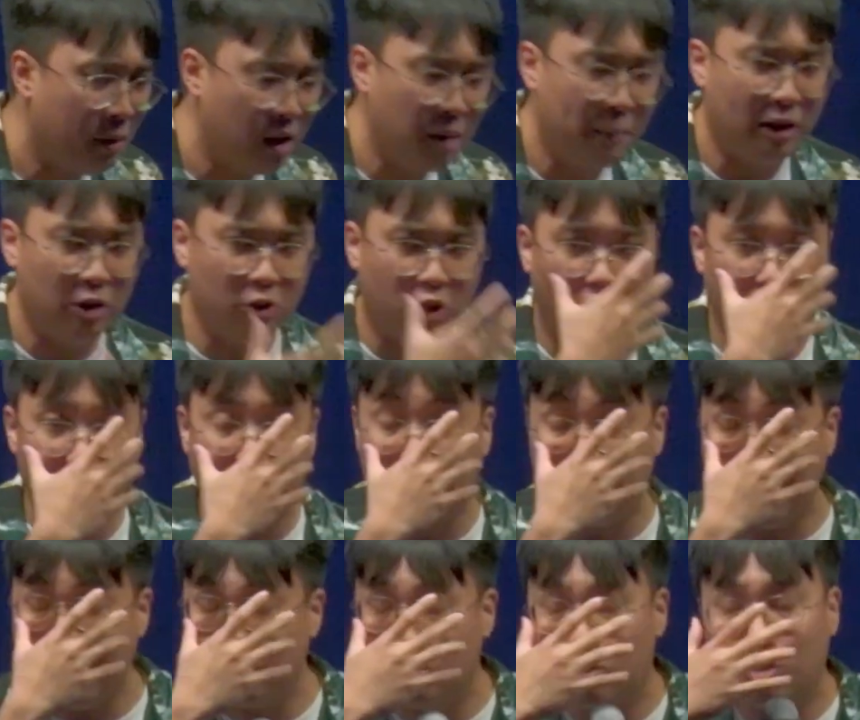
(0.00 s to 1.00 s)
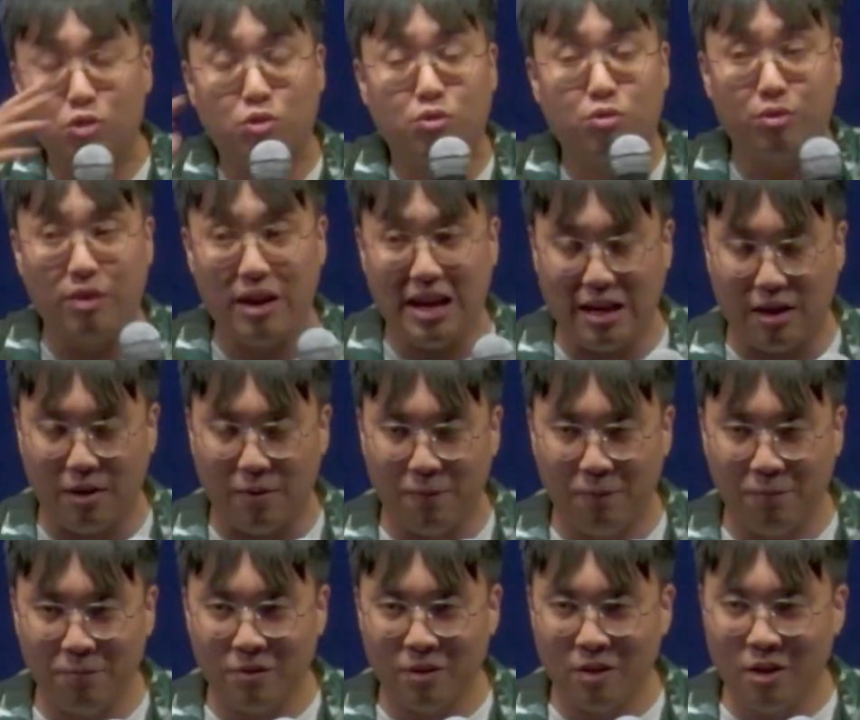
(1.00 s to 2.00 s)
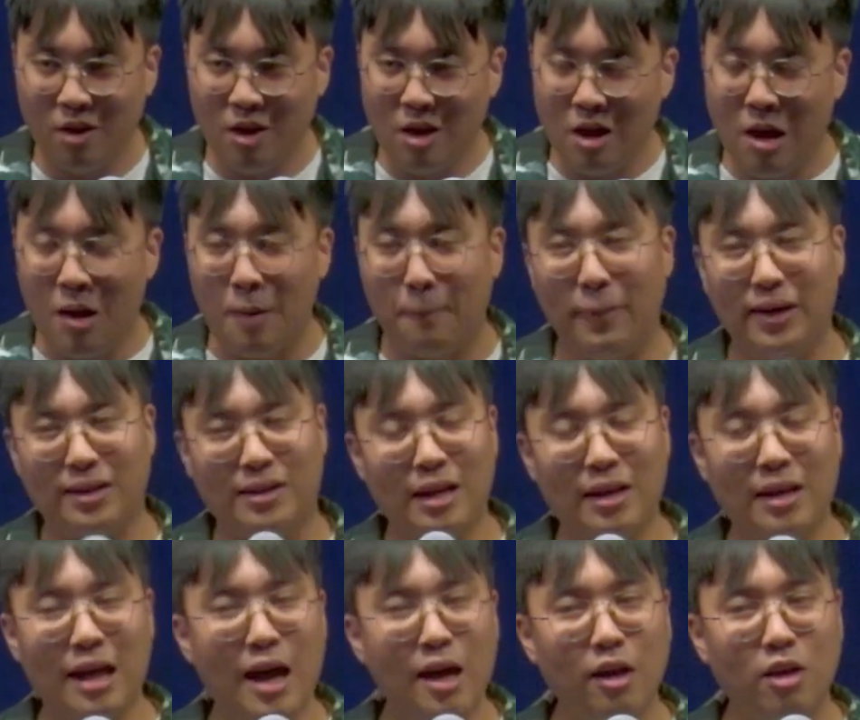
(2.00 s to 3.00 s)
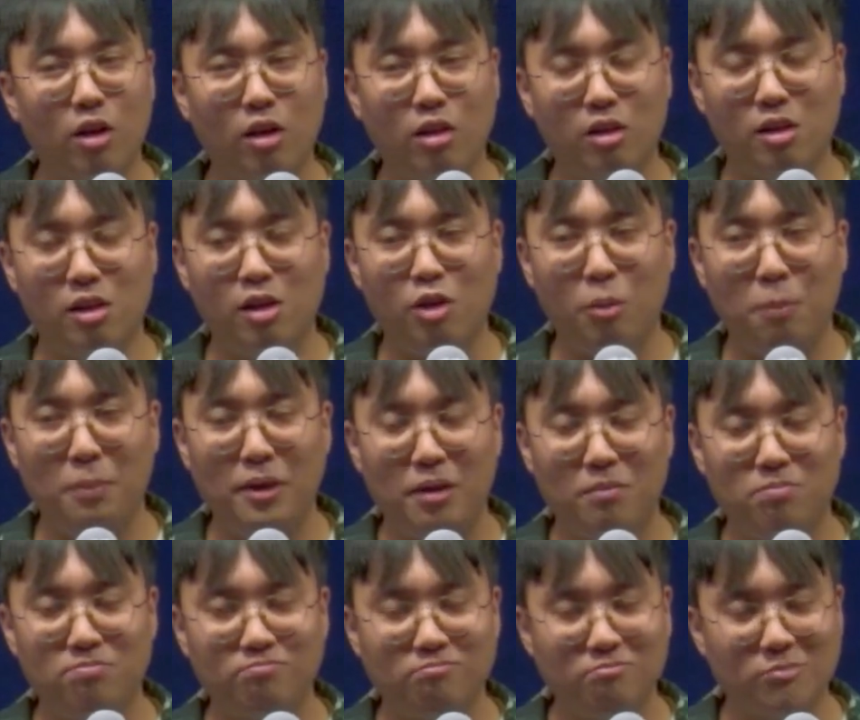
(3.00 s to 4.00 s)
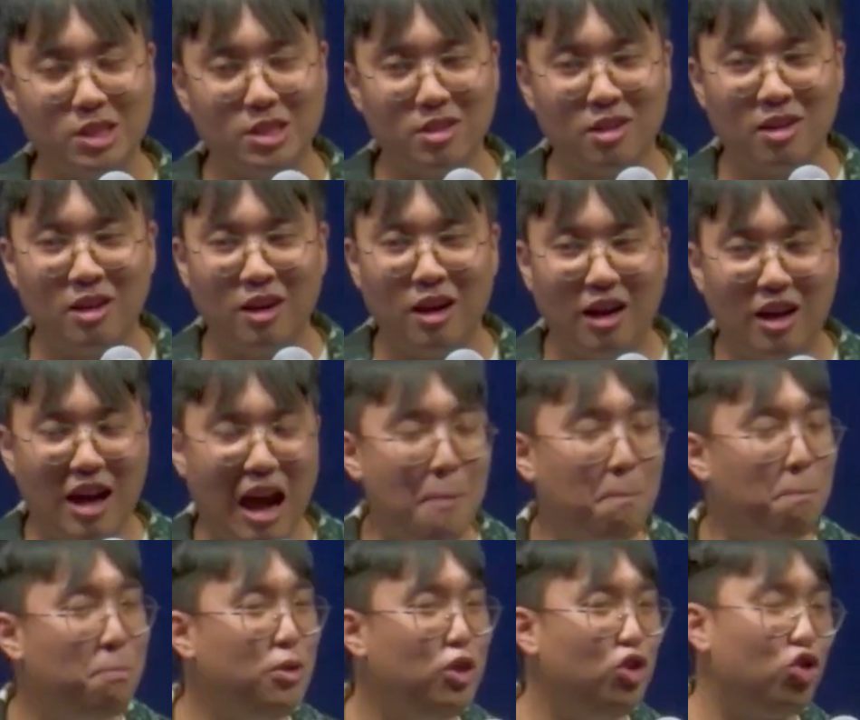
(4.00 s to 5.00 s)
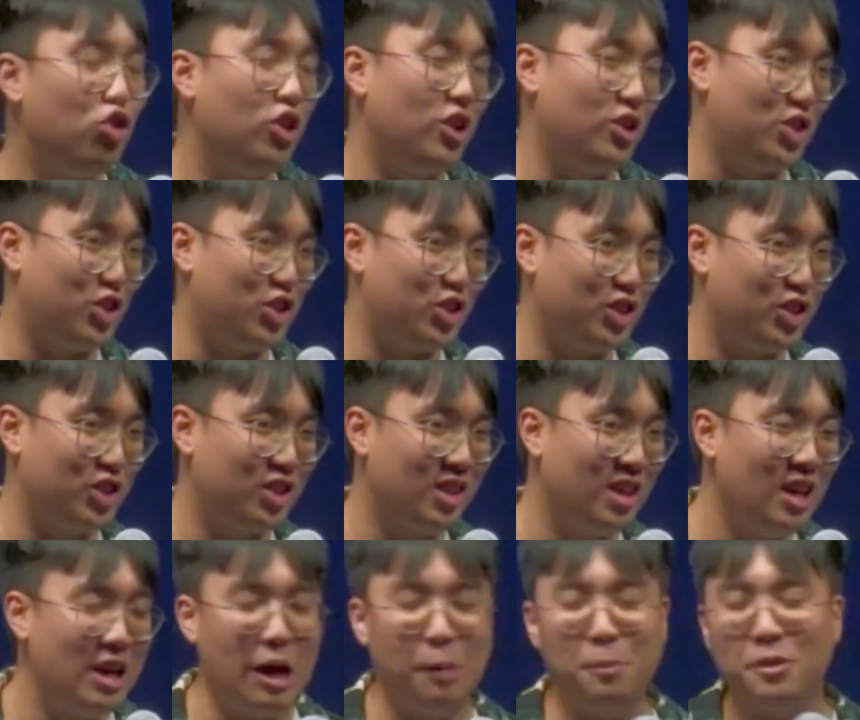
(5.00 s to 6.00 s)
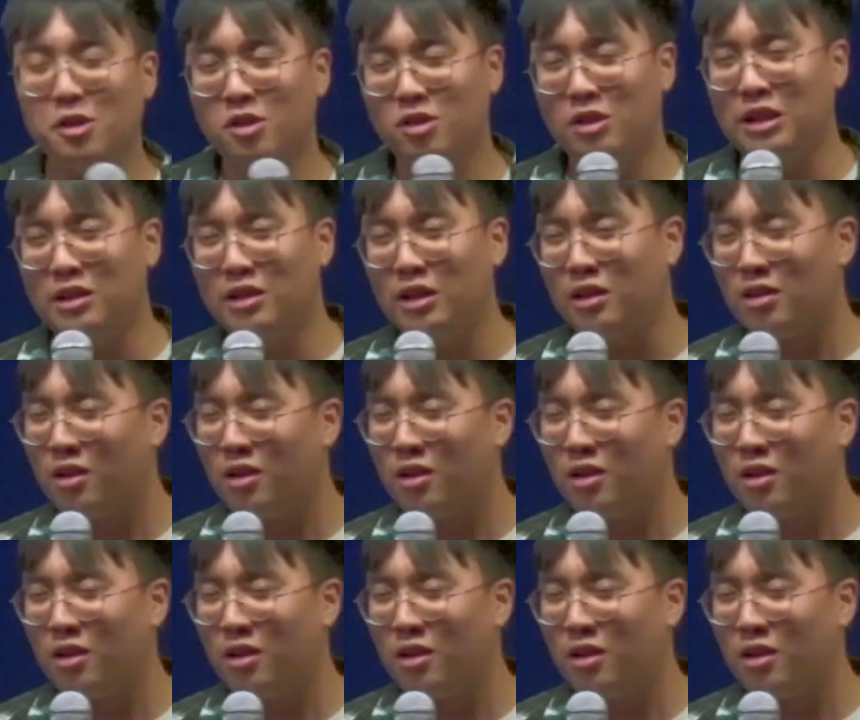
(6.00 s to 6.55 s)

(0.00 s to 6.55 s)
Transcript: about God, and that's great. But then I got a little bit ambitious. I began thinking,